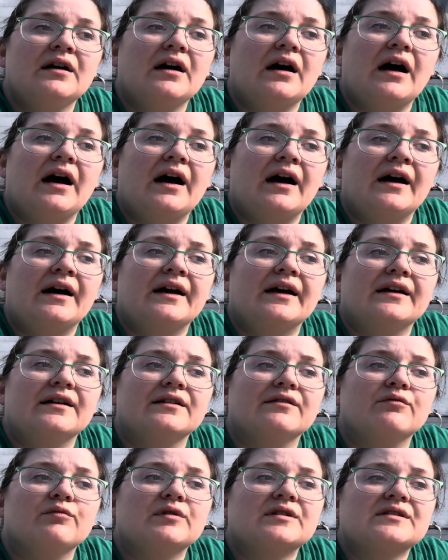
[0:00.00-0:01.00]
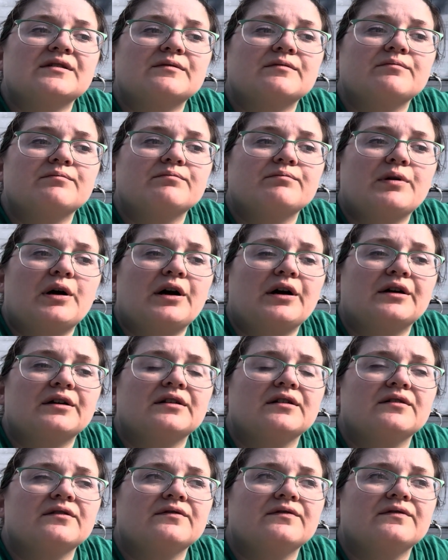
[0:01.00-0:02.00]
I was a part
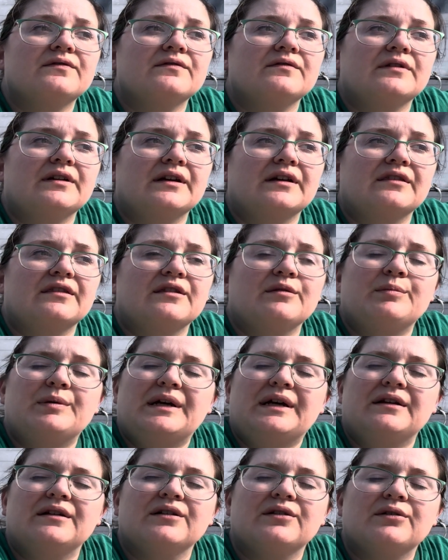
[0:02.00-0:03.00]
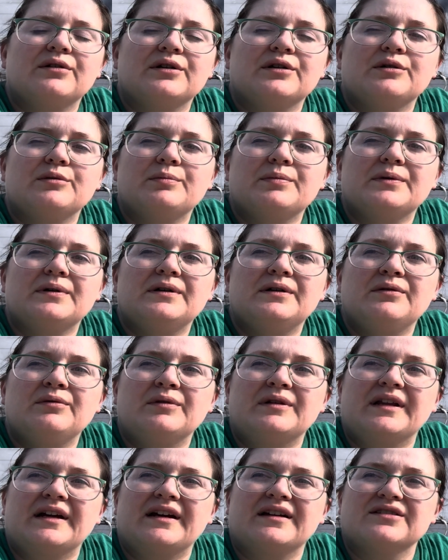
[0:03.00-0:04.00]
of like the beta group
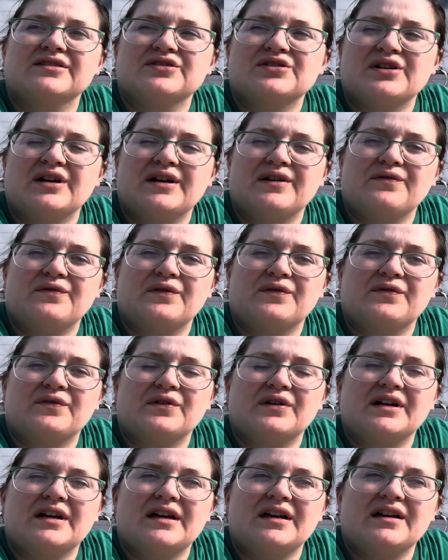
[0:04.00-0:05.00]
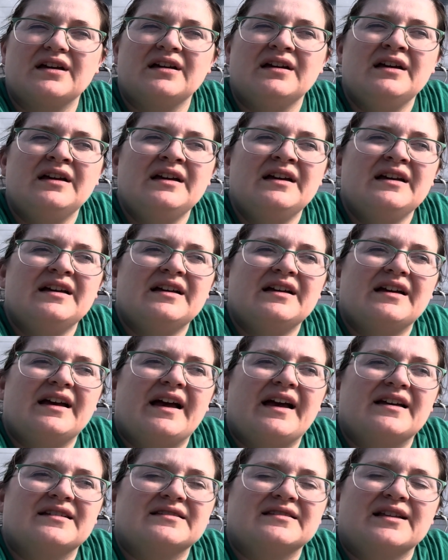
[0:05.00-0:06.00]
when I got to try it for free
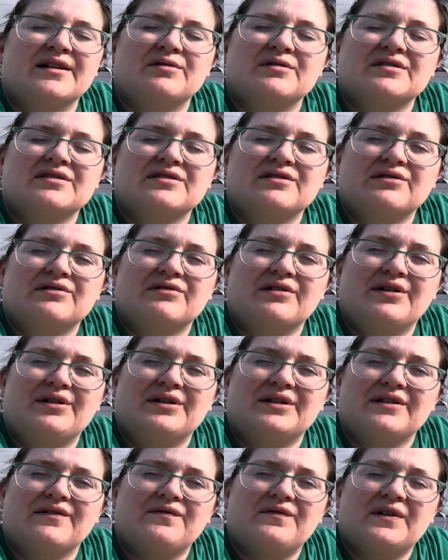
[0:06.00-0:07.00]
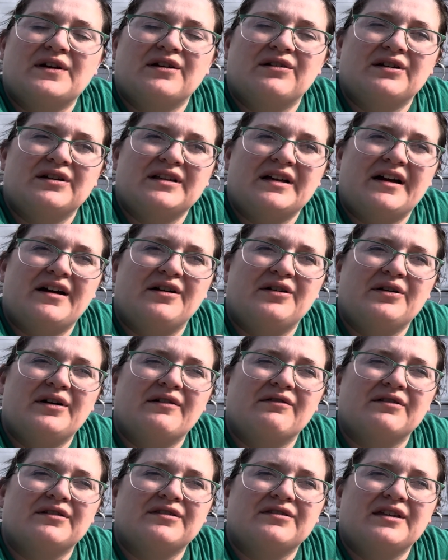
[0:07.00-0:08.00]
as they were still growing and figuring out
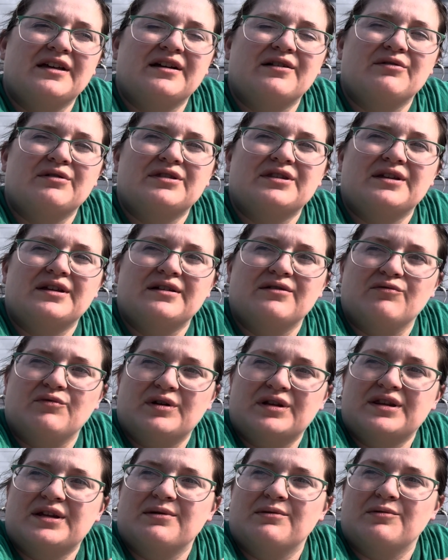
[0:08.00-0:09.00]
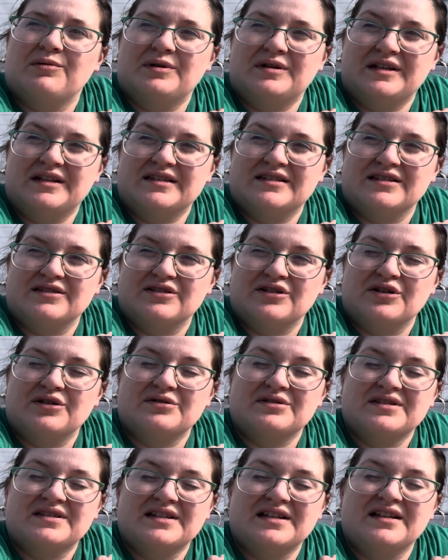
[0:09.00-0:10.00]
everything with it, what they were wanting to turn
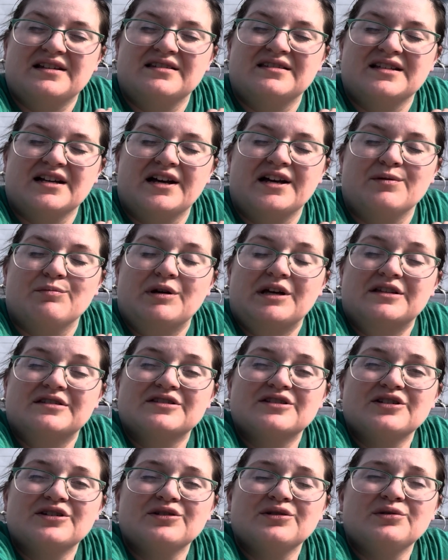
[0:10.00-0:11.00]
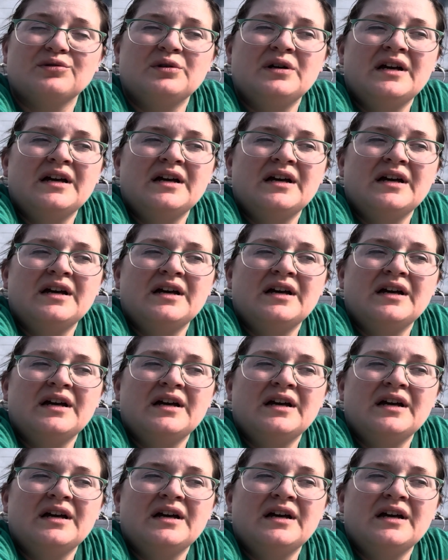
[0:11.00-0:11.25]
SeedTime into.